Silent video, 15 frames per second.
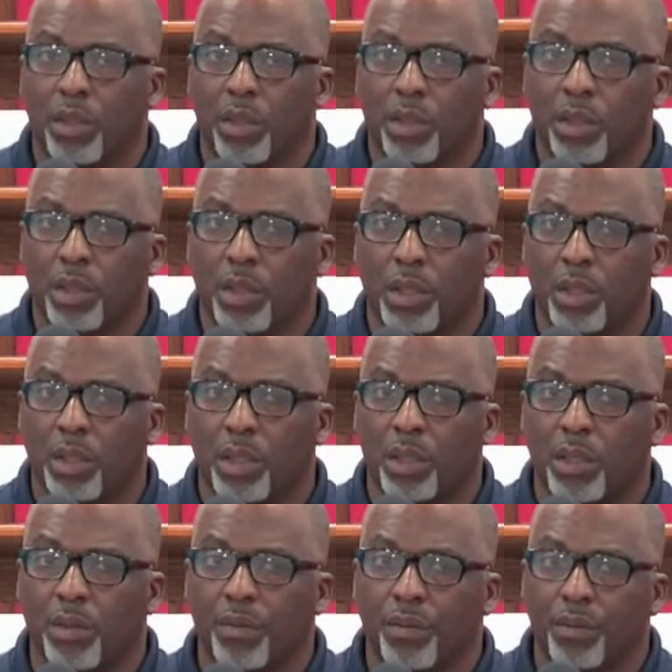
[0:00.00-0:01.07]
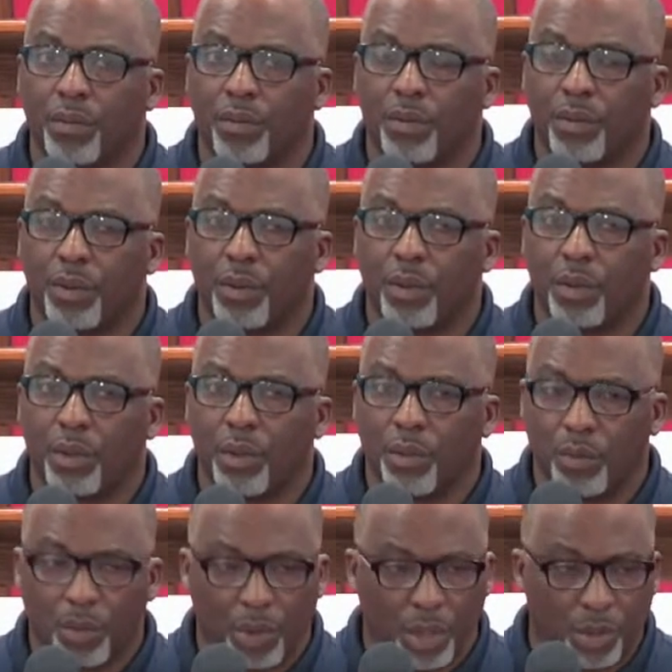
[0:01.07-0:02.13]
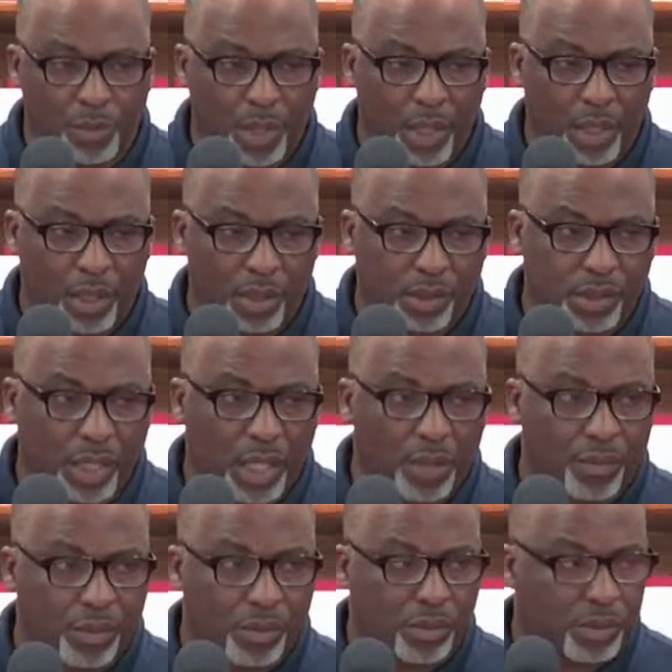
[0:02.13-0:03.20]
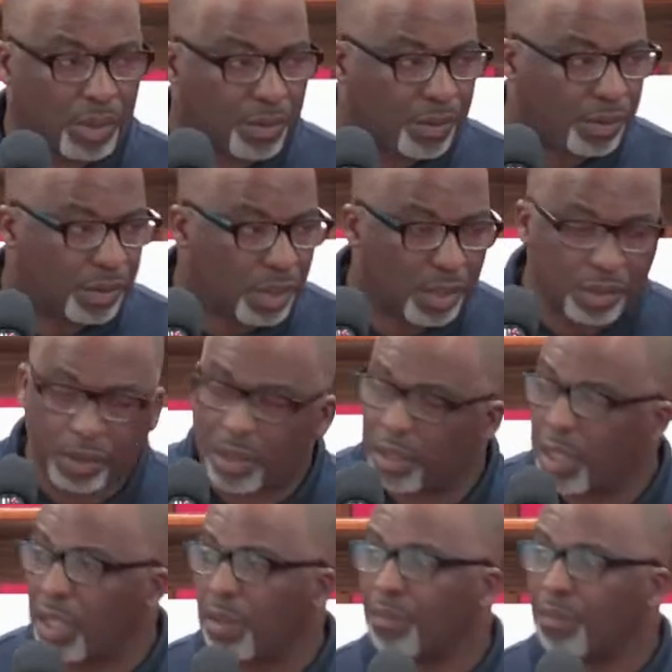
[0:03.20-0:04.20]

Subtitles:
And you want everybody to side with you every chance they get.